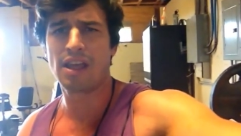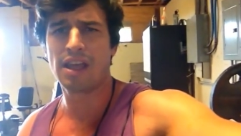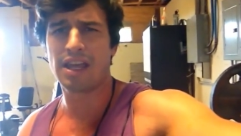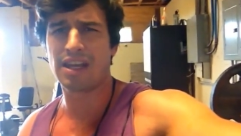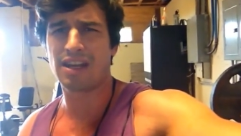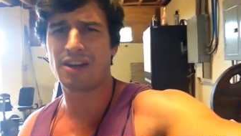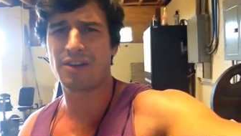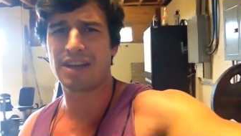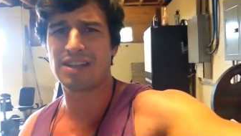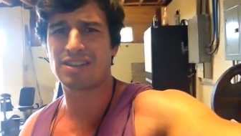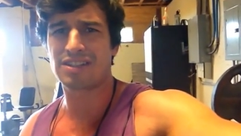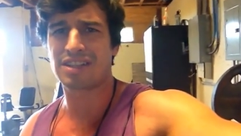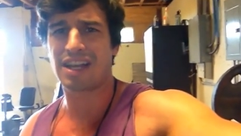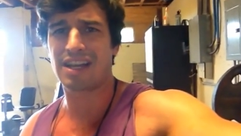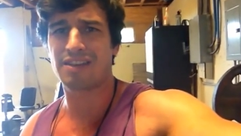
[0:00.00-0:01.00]
You know, and
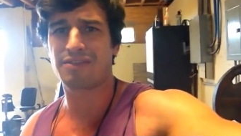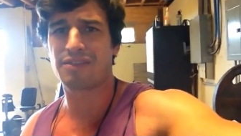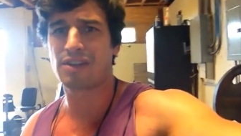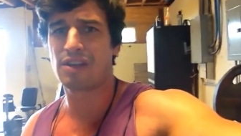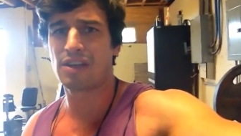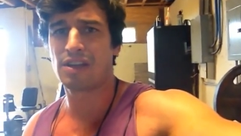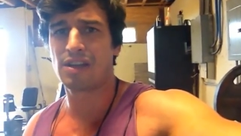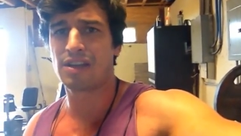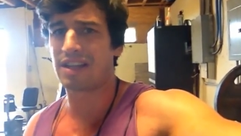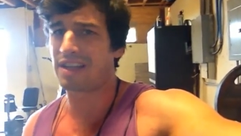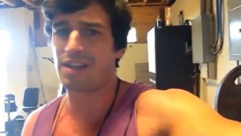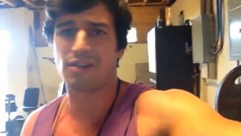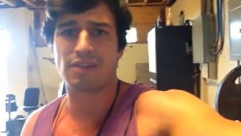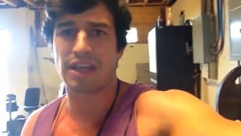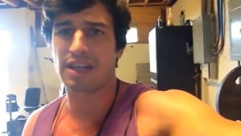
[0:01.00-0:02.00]
just kind of like, you
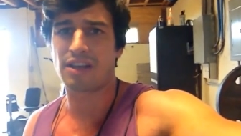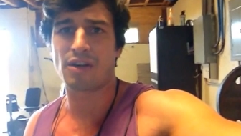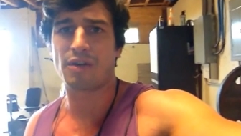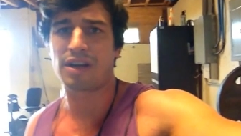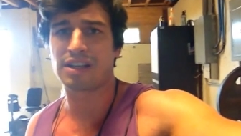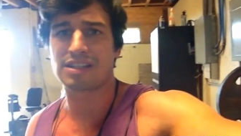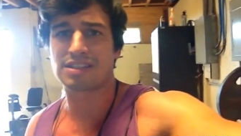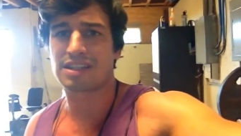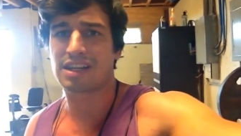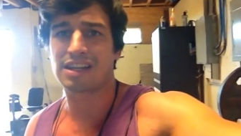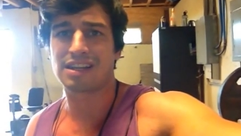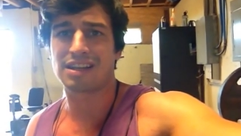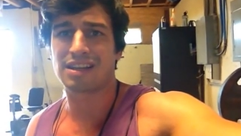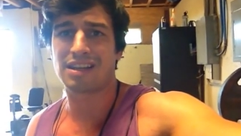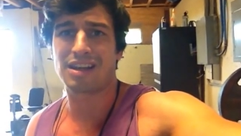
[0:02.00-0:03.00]
know, like going and just getting
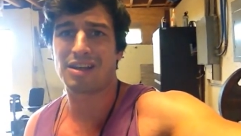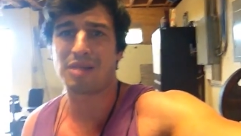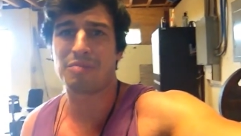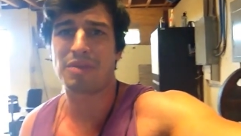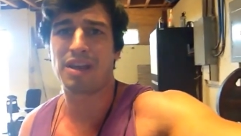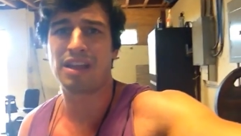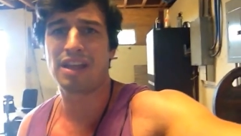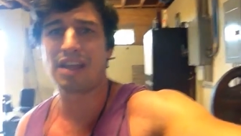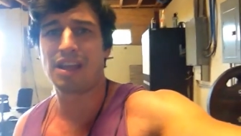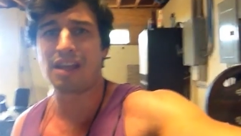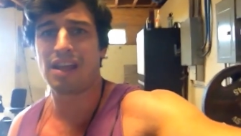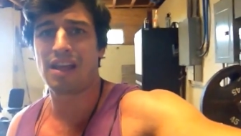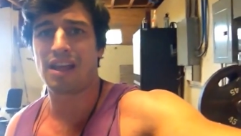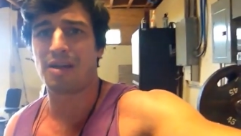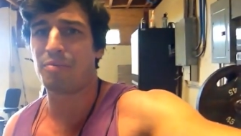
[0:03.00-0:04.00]
a,
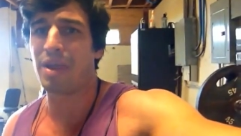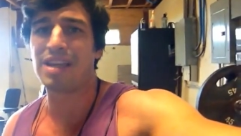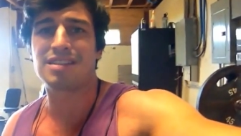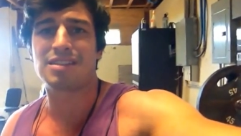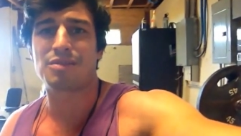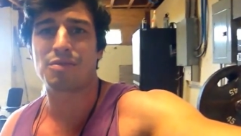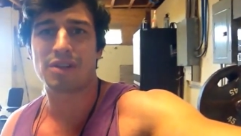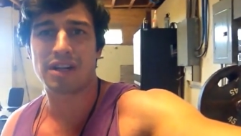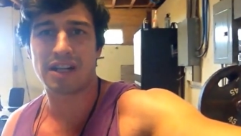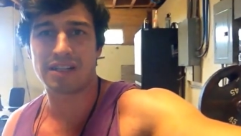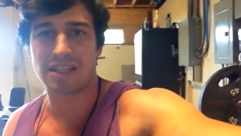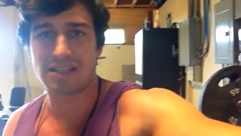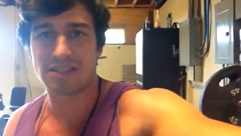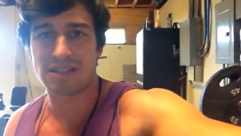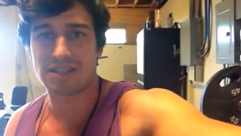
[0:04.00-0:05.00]
a, a basic workout
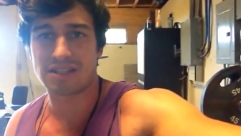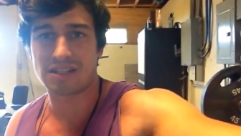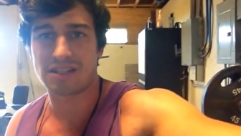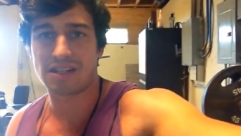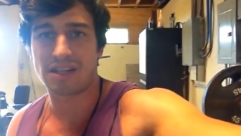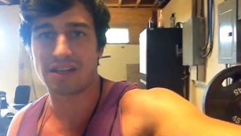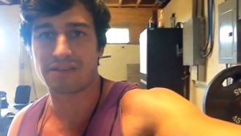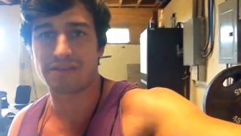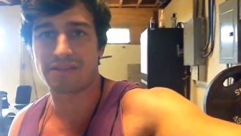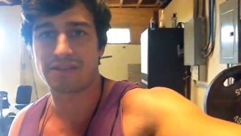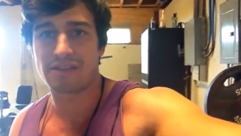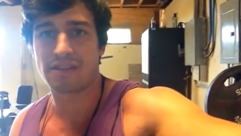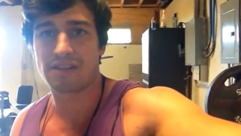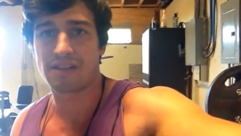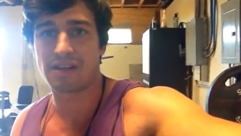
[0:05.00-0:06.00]
that's just good enough,
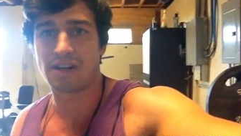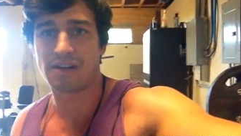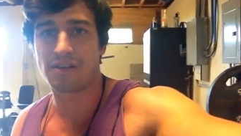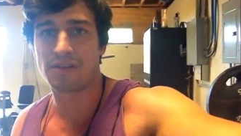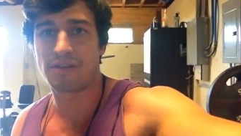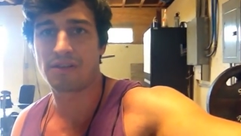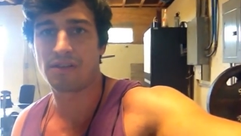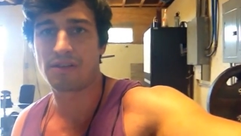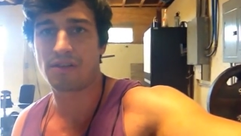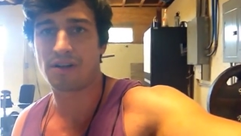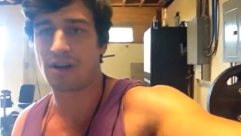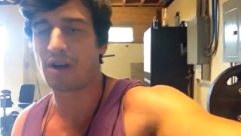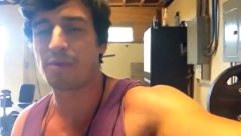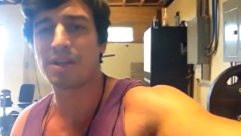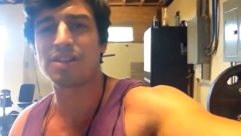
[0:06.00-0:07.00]
you know? Or
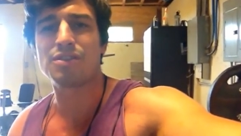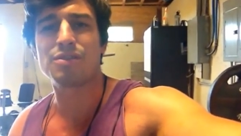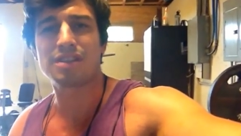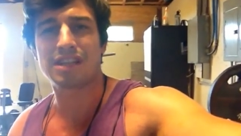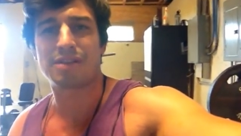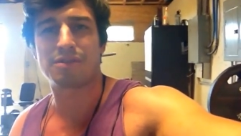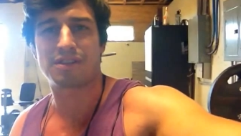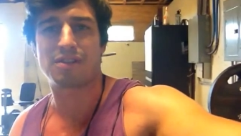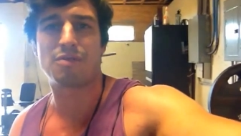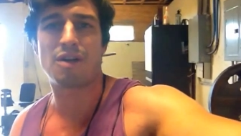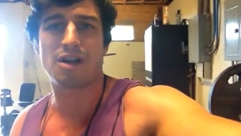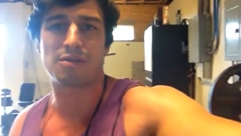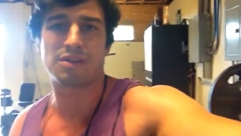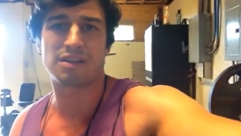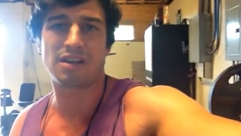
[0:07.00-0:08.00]
are we doing that with our
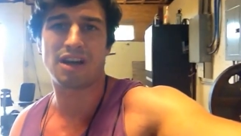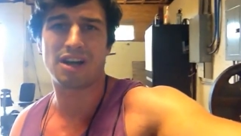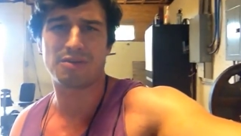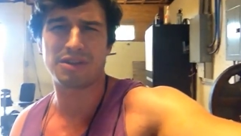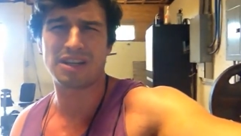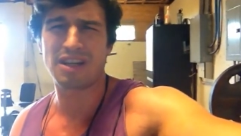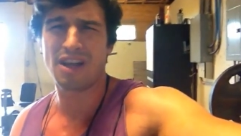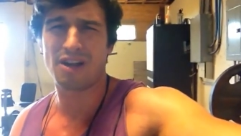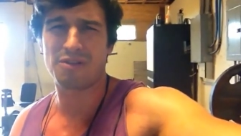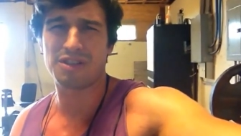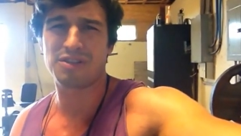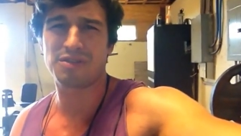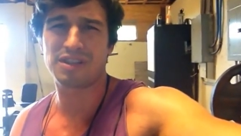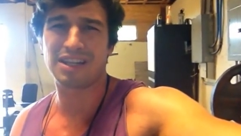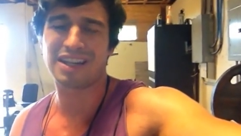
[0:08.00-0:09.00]
walk with God? Are we, are we
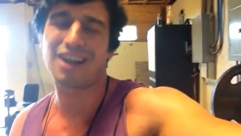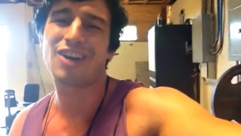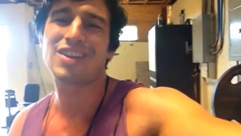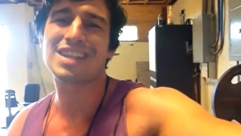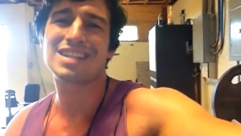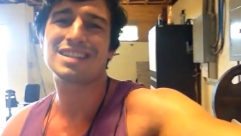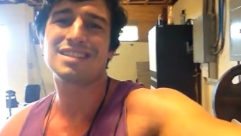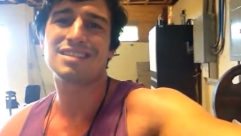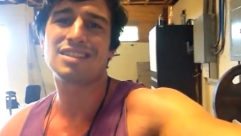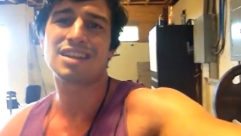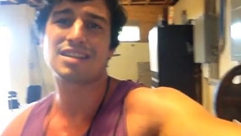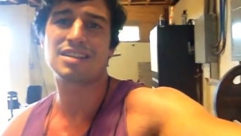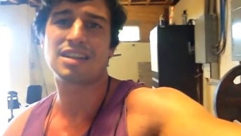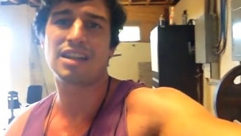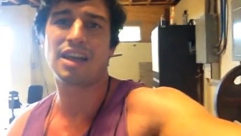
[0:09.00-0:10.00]
doing like, oh, this is
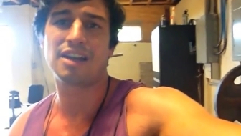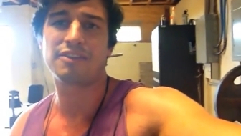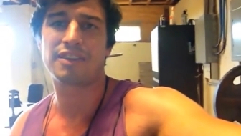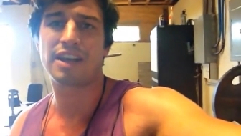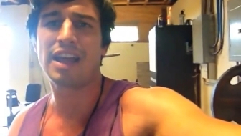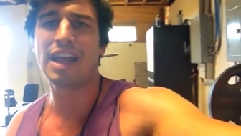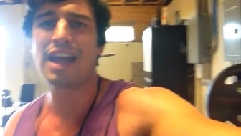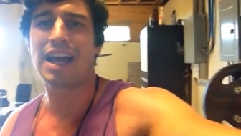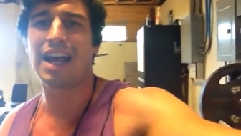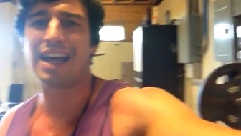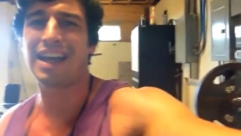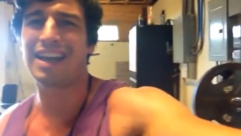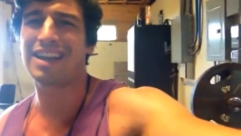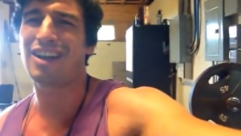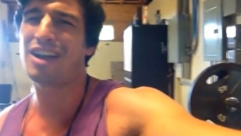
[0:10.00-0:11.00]
just enough? And
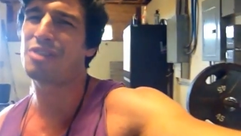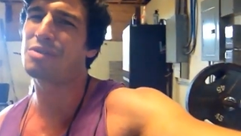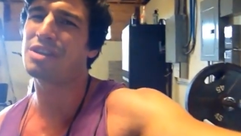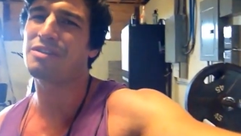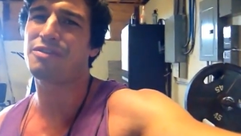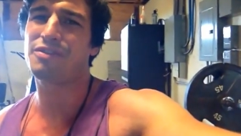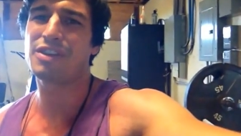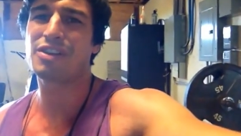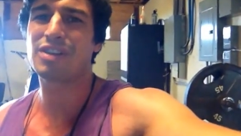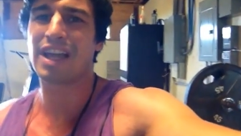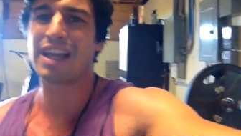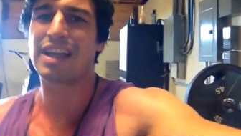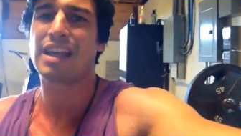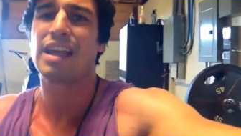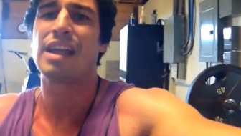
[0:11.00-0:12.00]
I, and I don't really feel
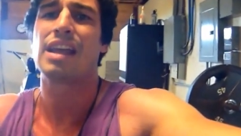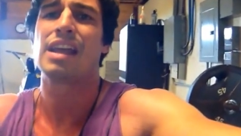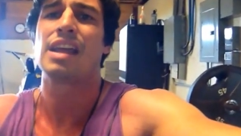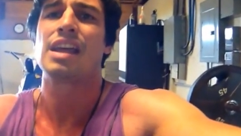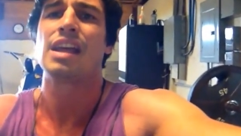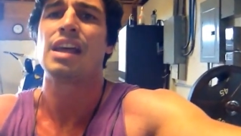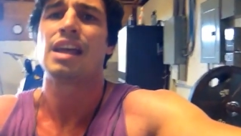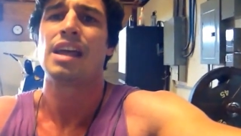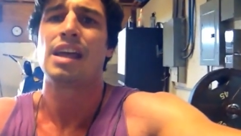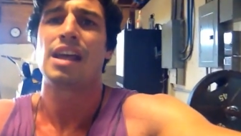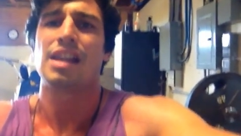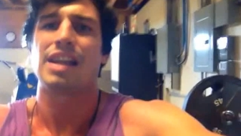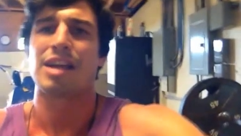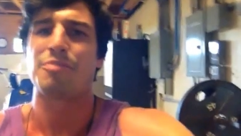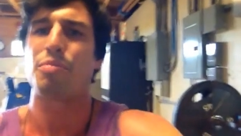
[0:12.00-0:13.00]
like,
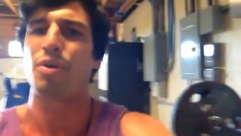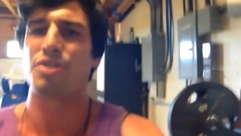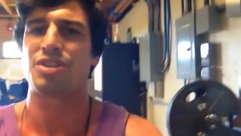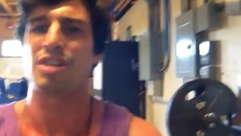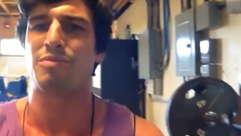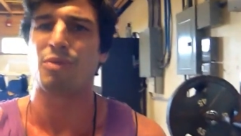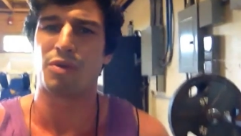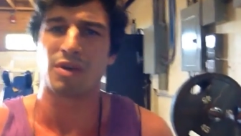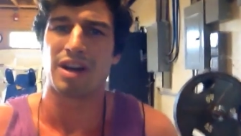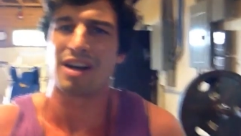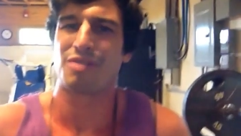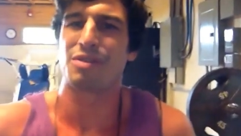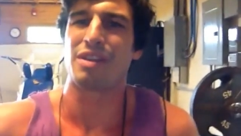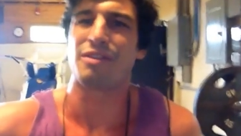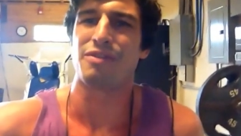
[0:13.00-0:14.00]
like pushing more. I
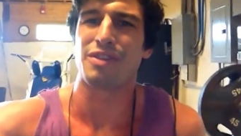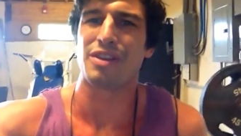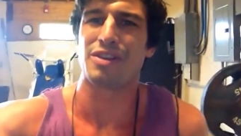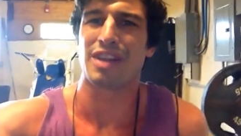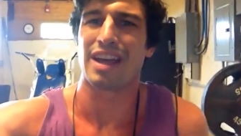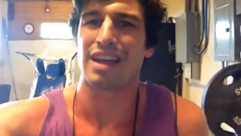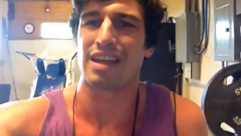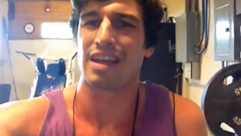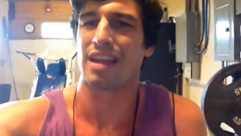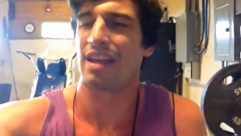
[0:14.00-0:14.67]
don't really feel like,